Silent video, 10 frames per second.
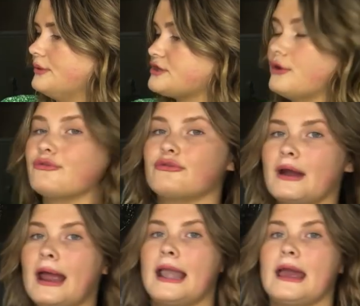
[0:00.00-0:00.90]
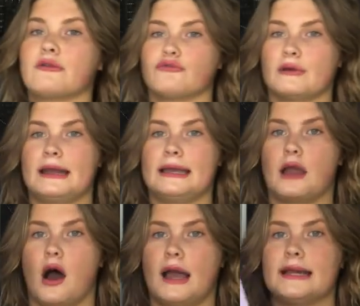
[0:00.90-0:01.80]
which I really, really
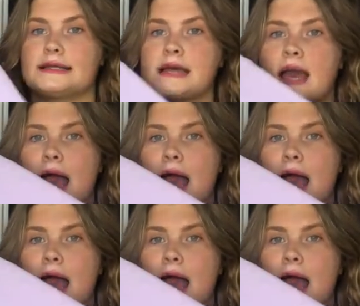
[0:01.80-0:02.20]
liked.